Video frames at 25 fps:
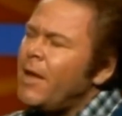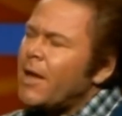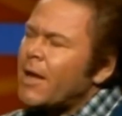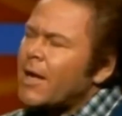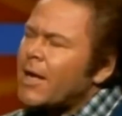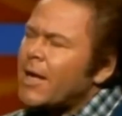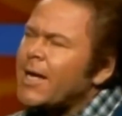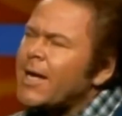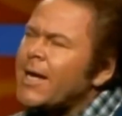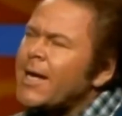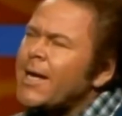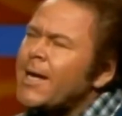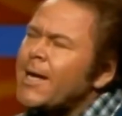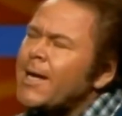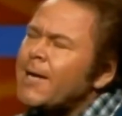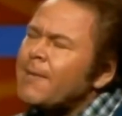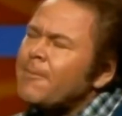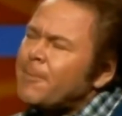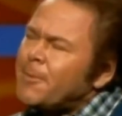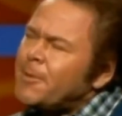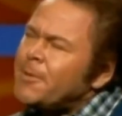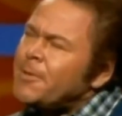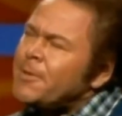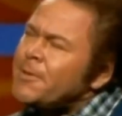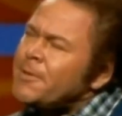God
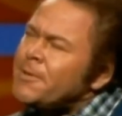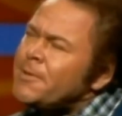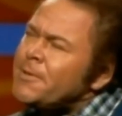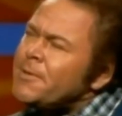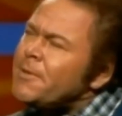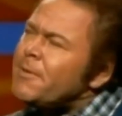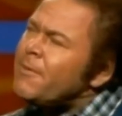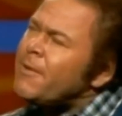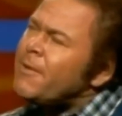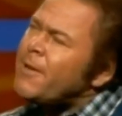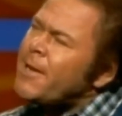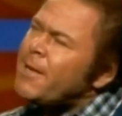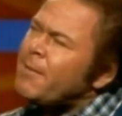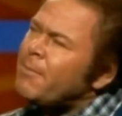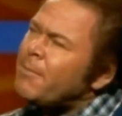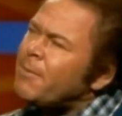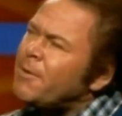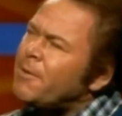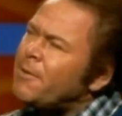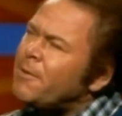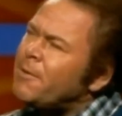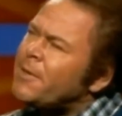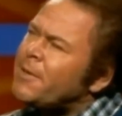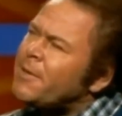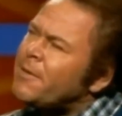put a
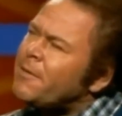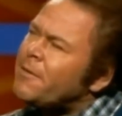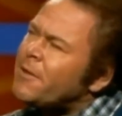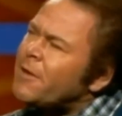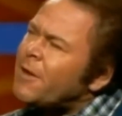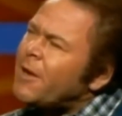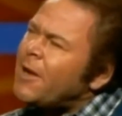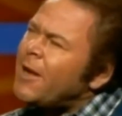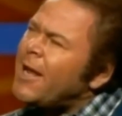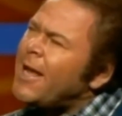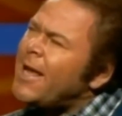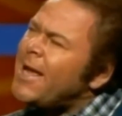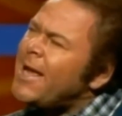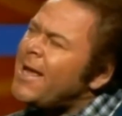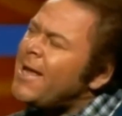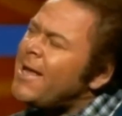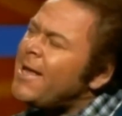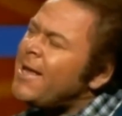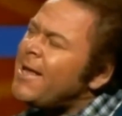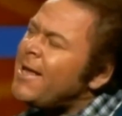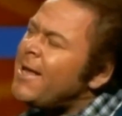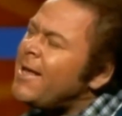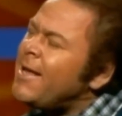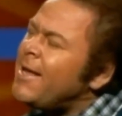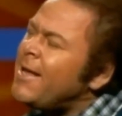rainbow in the
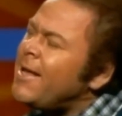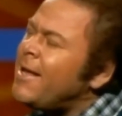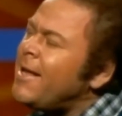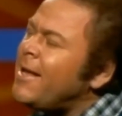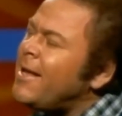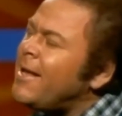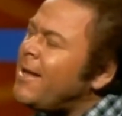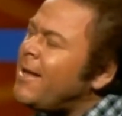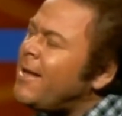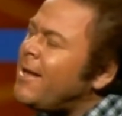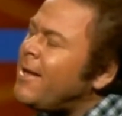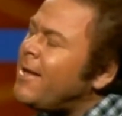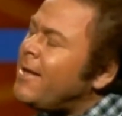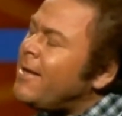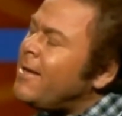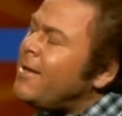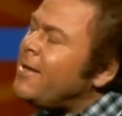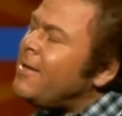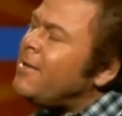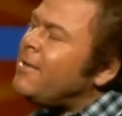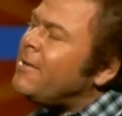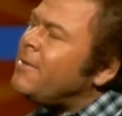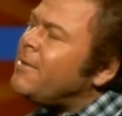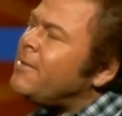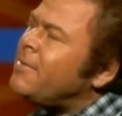
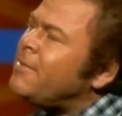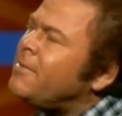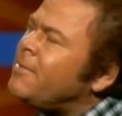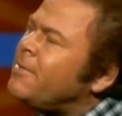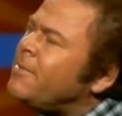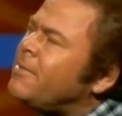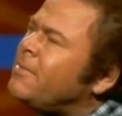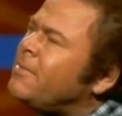clouds.